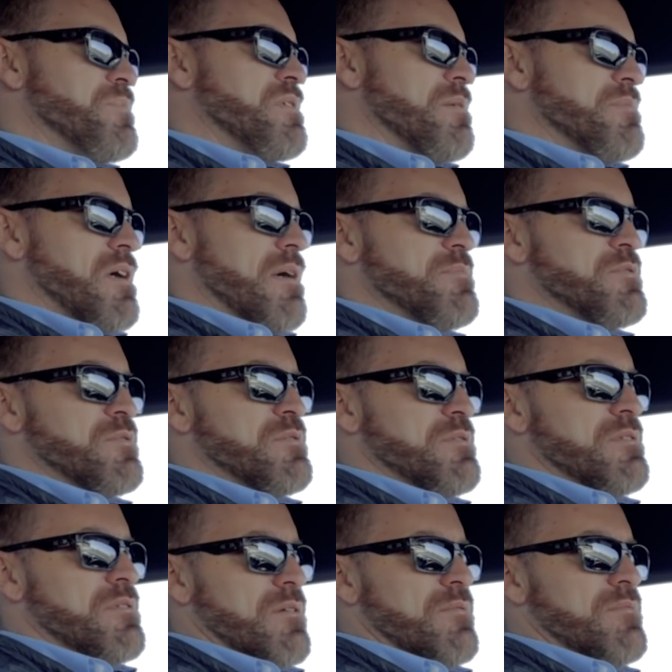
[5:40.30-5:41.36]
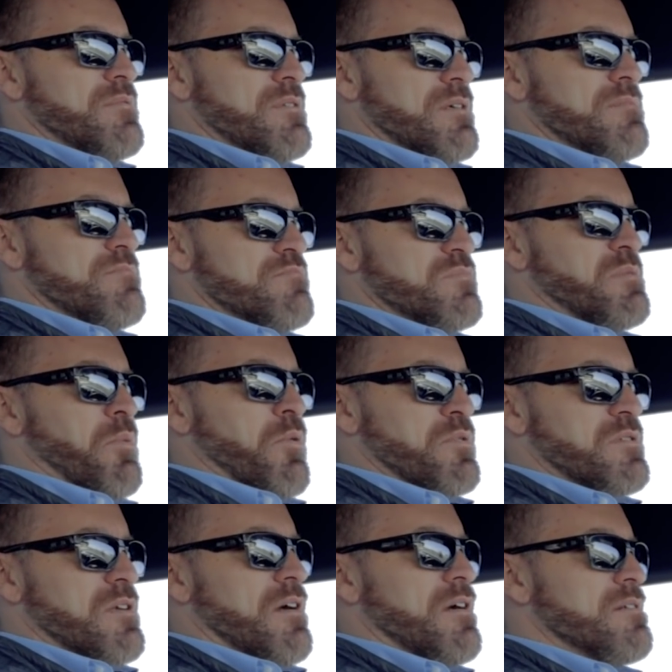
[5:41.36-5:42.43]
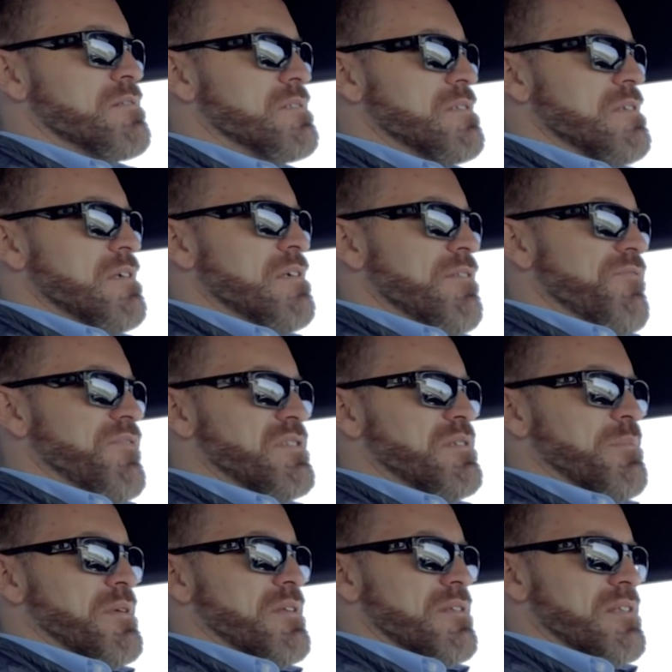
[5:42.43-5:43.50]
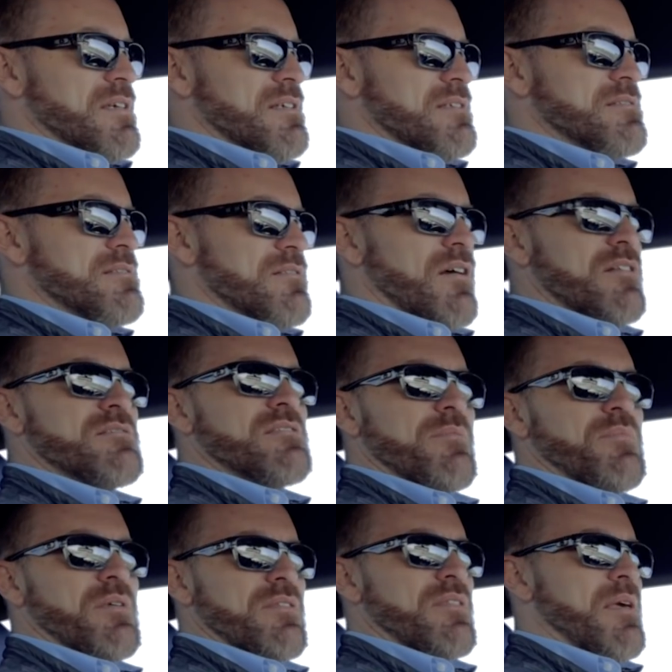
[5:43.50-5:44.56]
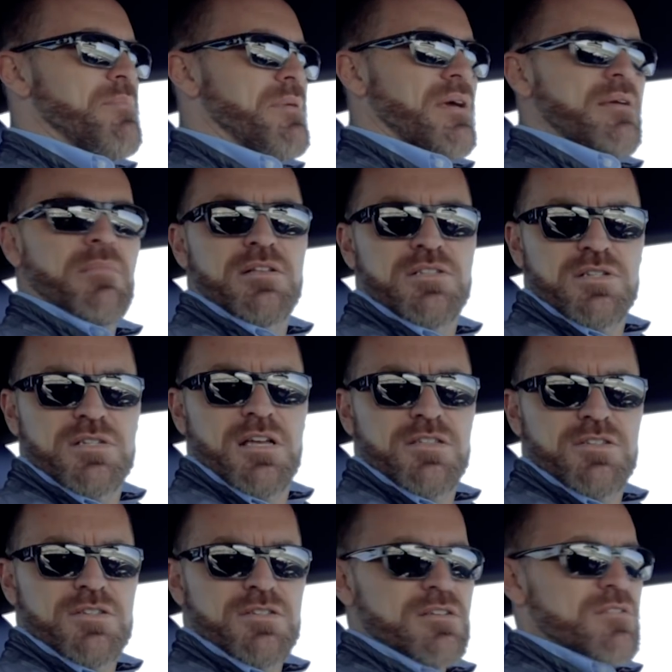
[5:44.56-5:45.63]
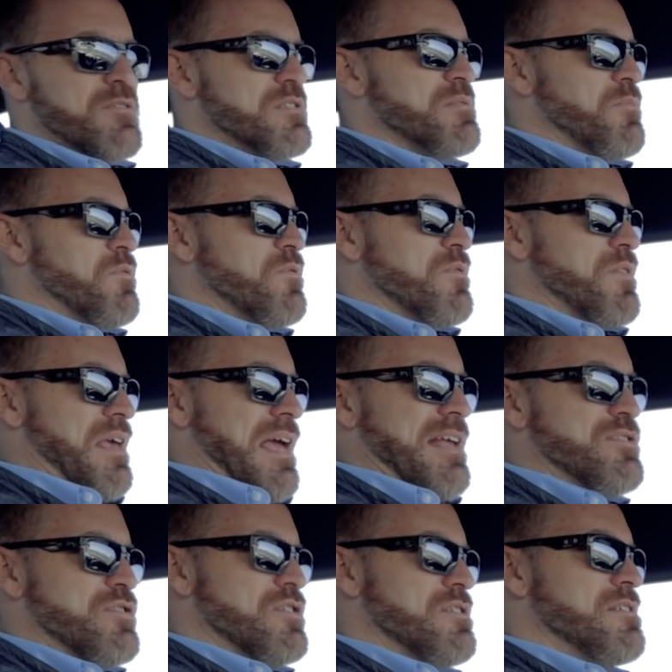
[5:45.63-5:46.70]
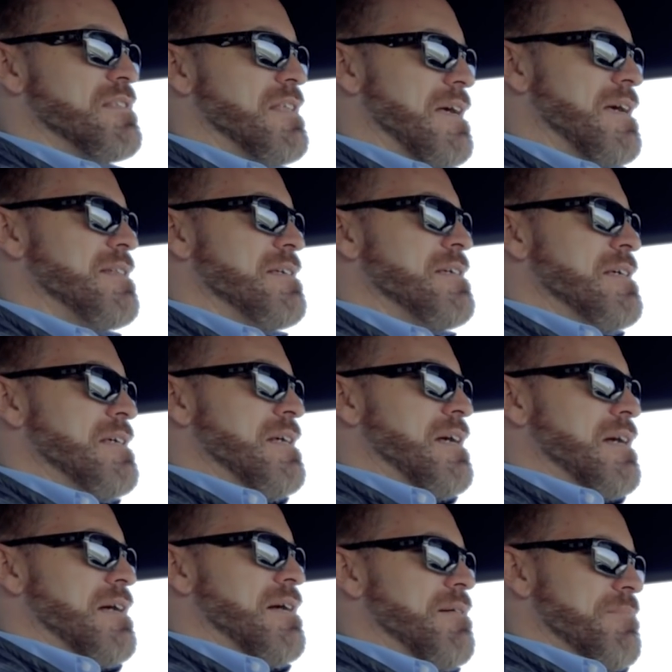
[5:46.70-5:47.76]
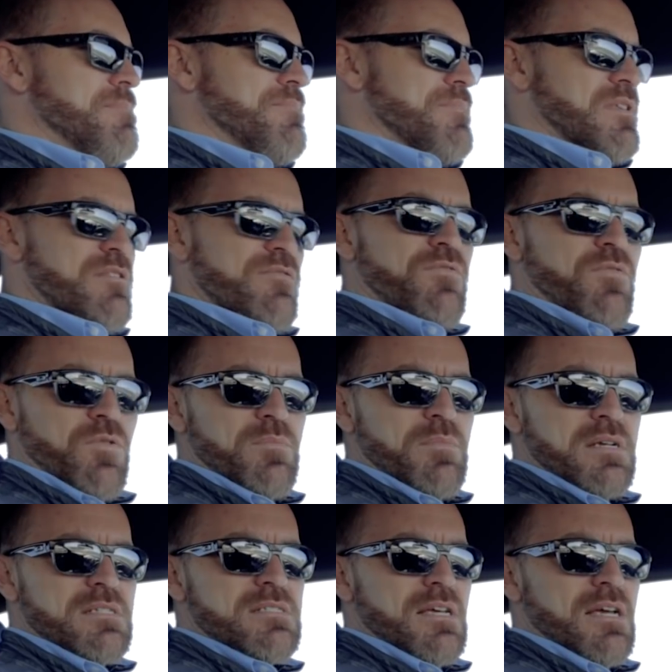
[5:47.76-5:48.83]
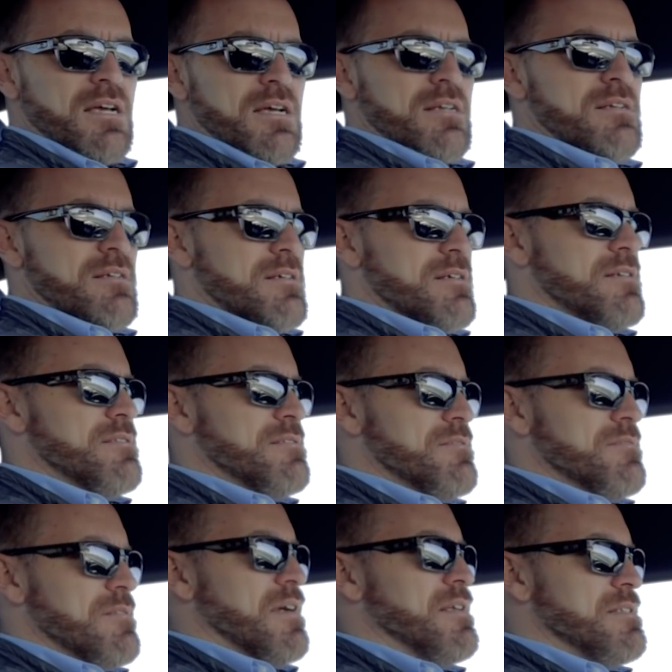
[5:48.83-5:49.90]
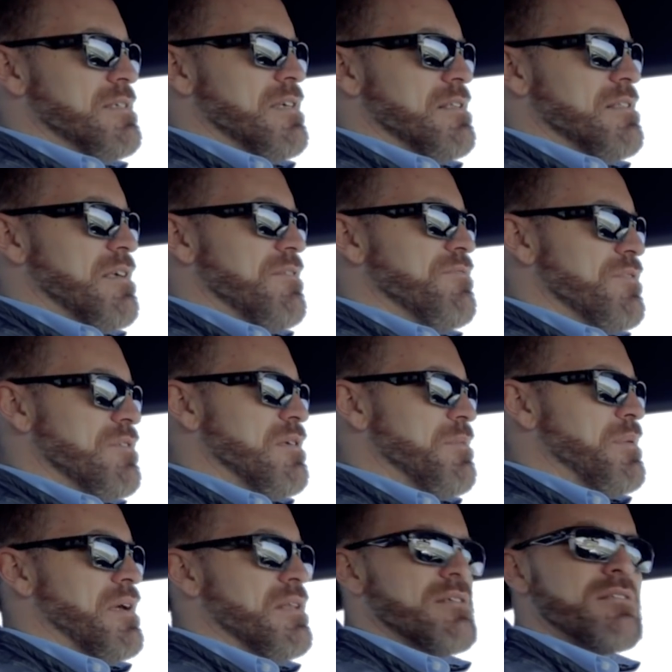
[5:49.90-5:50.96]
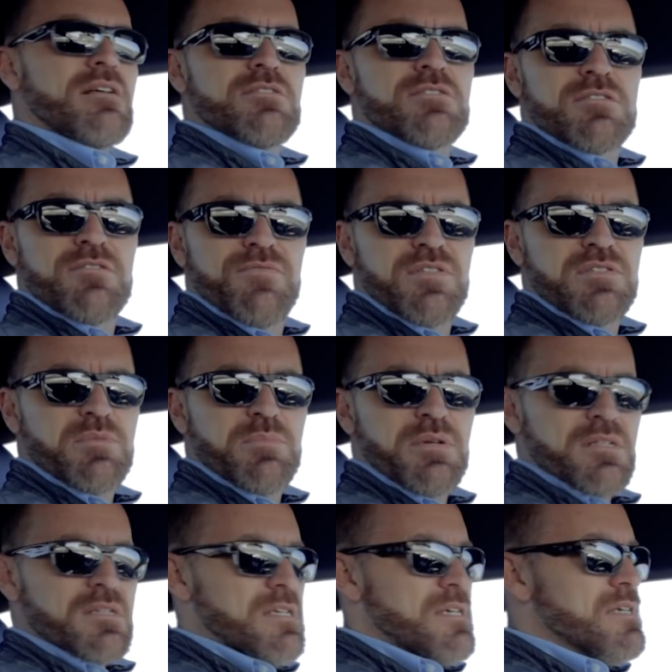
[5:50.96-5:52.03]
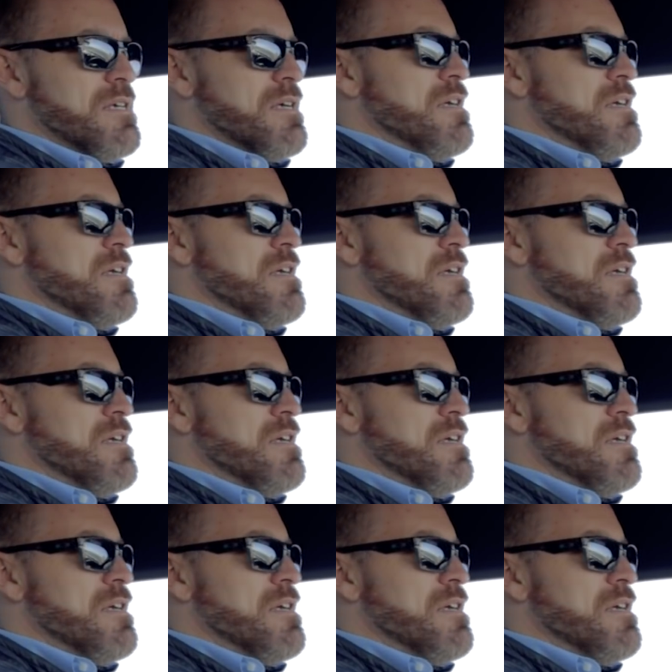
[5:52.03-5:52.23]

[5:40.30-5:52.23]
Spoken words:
Sometimes, you know, you get sports cars, visibility is not something they pay much attention to. It's more the engine and that. In the Ford Mustang, the 219, they've really paid attention to visibility.